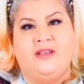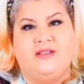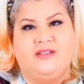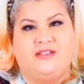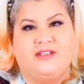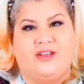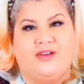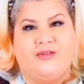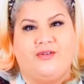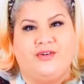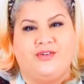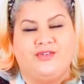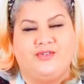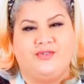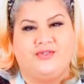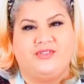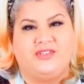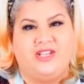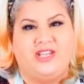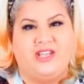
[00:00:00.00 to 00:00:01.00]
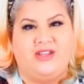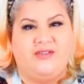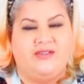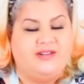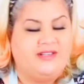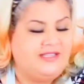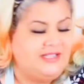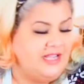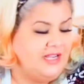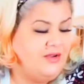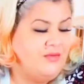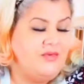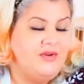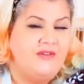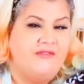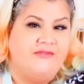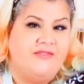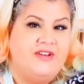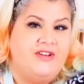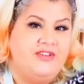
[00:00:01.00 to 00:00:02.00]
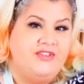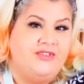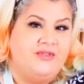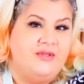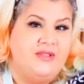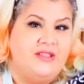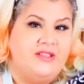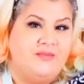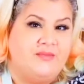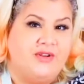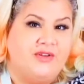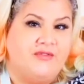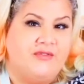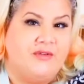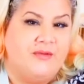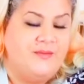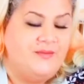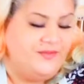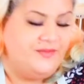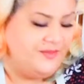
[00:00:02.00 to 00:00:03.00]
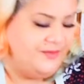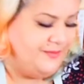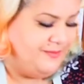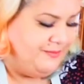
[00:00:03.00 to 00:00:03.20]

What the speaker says: So I shall see you in a second when I've finished doing these breadcrumbs.